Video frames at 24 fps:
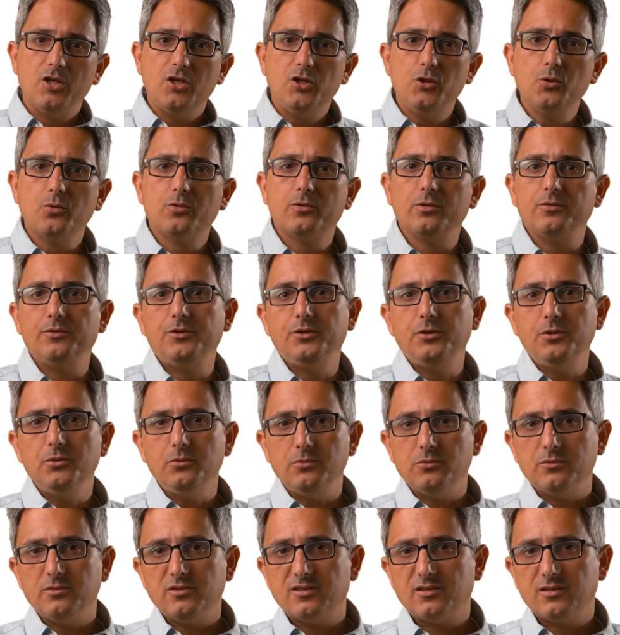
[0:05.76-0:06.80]
you could
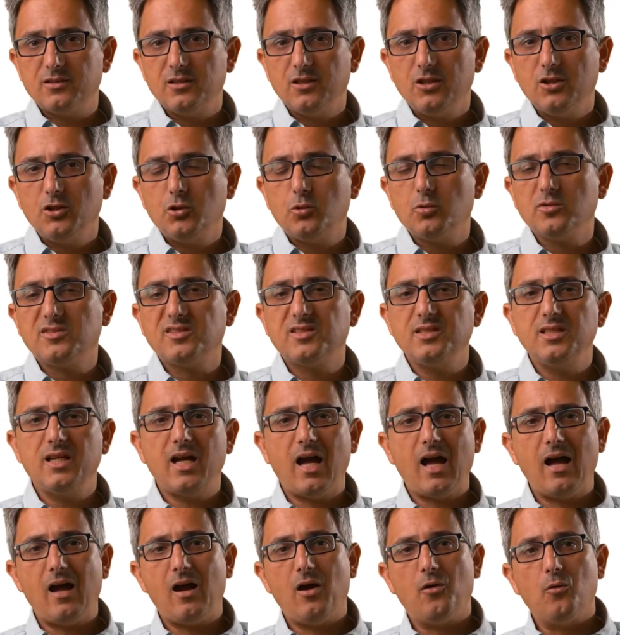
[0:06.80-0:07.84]
use to see
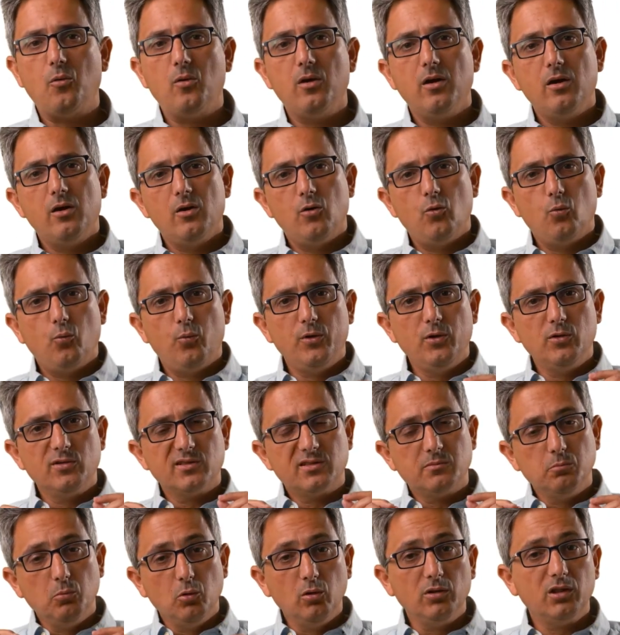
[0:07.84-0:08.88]
how we
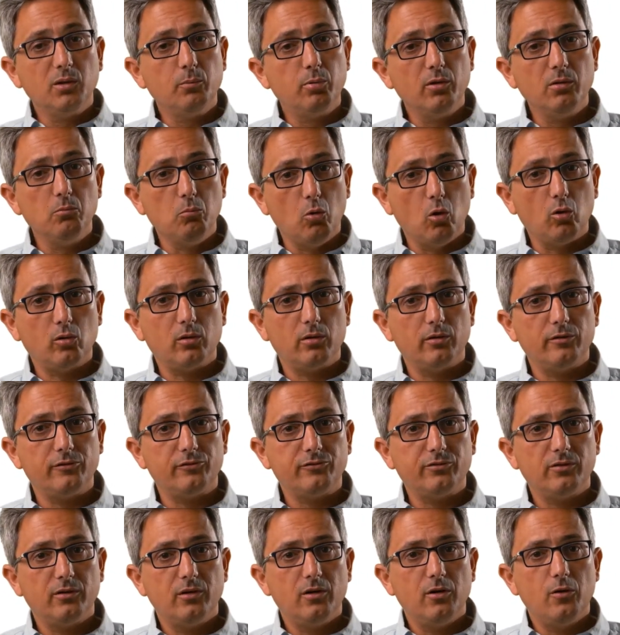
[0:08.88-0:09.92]
use multiple models
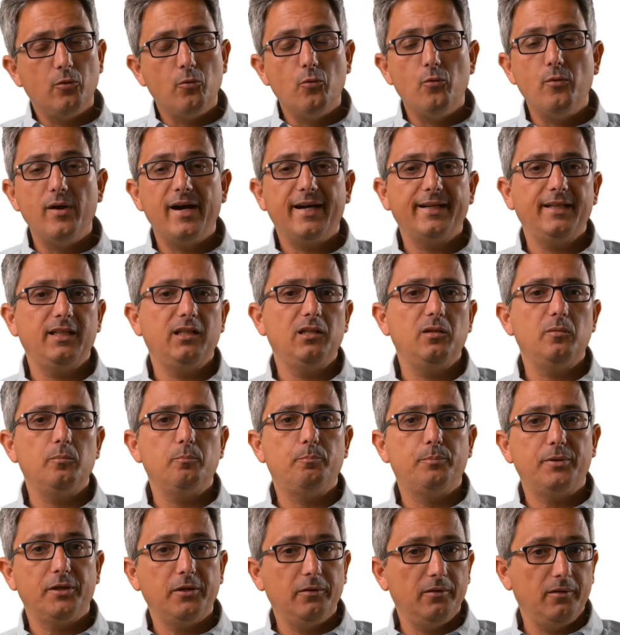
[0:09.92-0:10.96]
running in
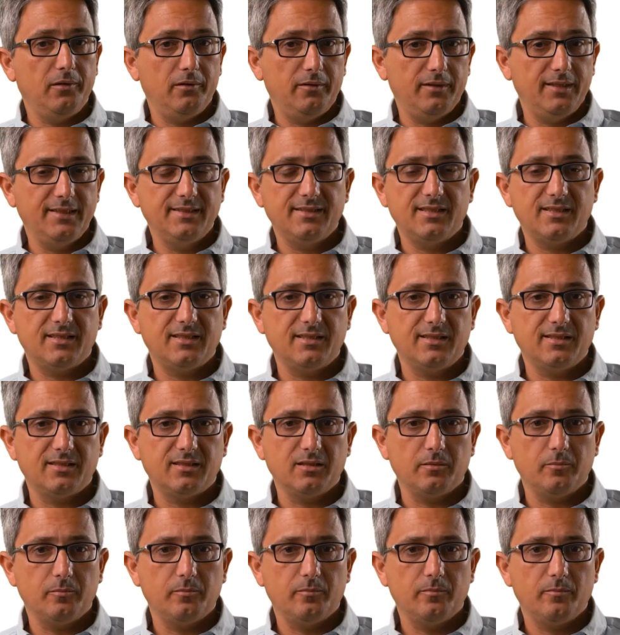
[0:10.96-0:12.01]
parallel in the
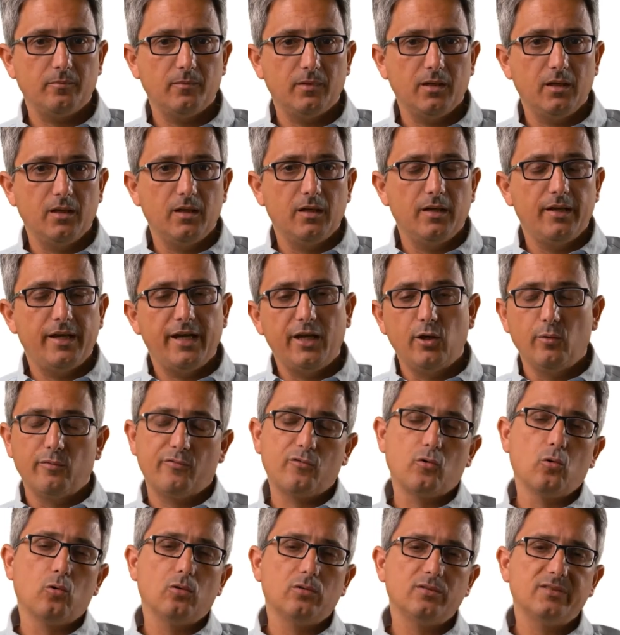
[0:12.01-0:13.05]
system. And of
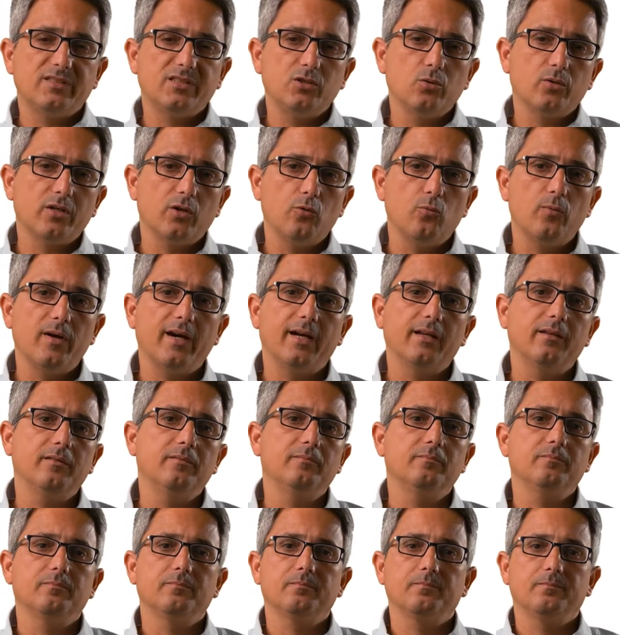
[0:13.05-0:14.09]
course, you can
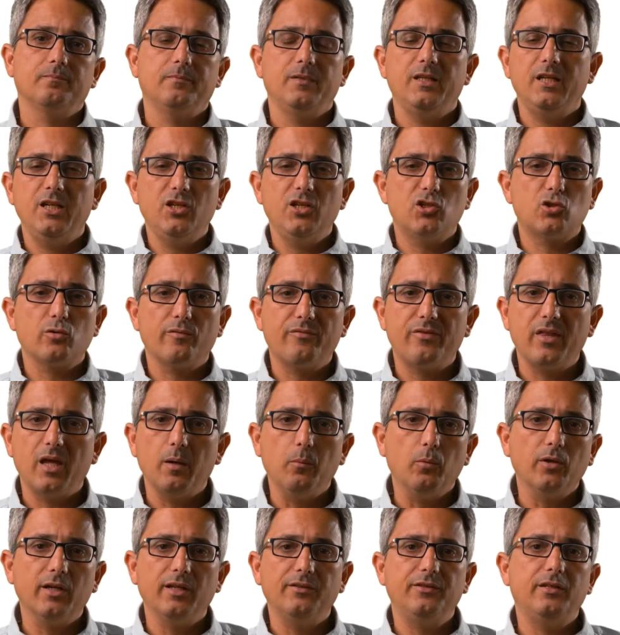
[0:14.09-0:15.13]
run each of them
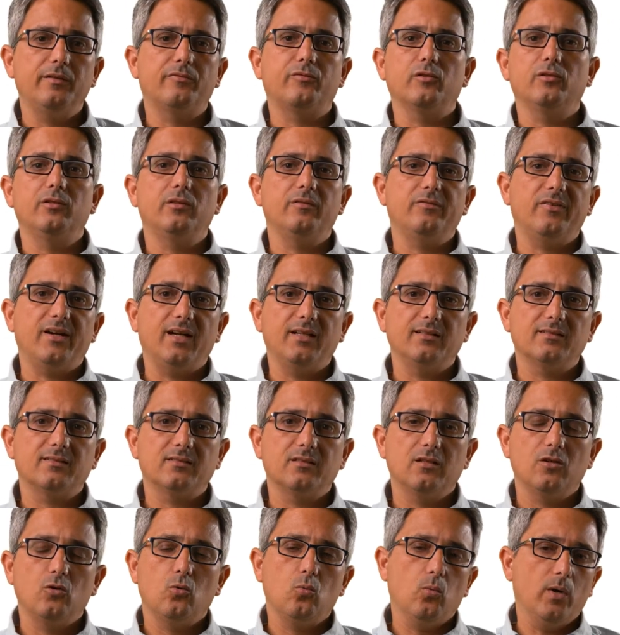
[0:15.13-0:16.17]
on a different device,
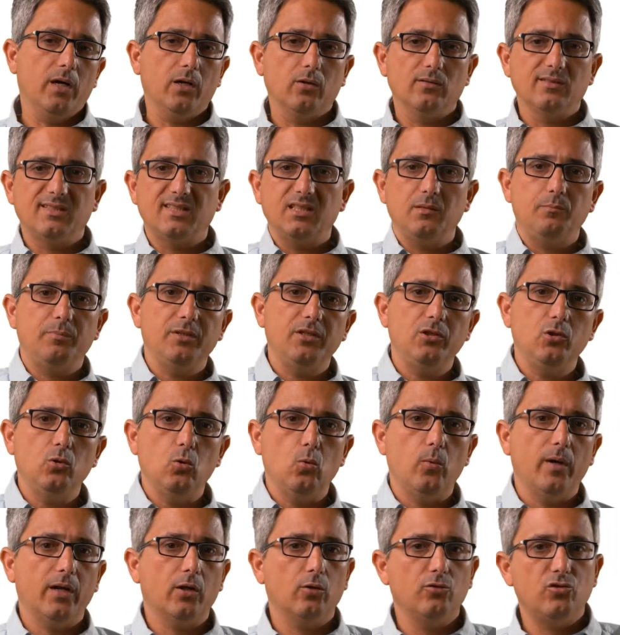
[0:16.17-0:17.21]
one on C P U,
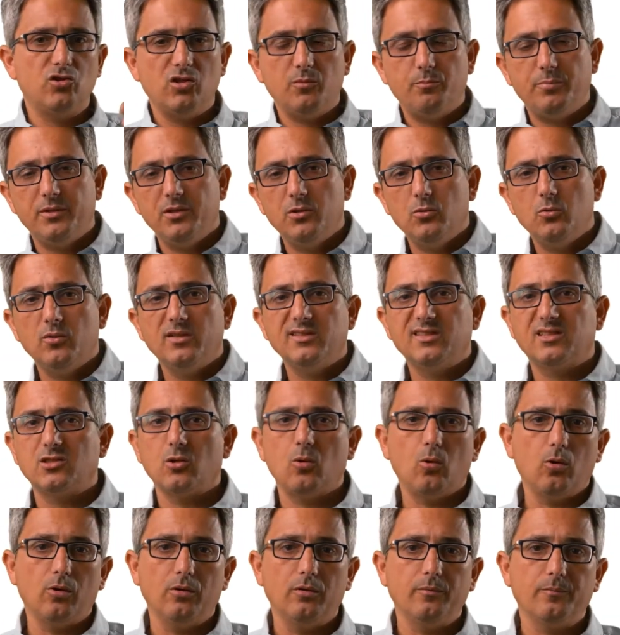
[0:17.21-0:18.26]
one on G P U, and so
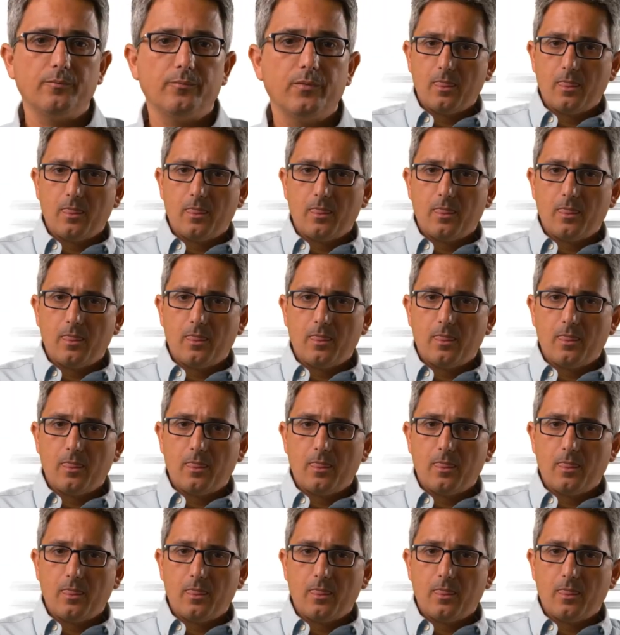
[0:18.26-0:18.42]
on.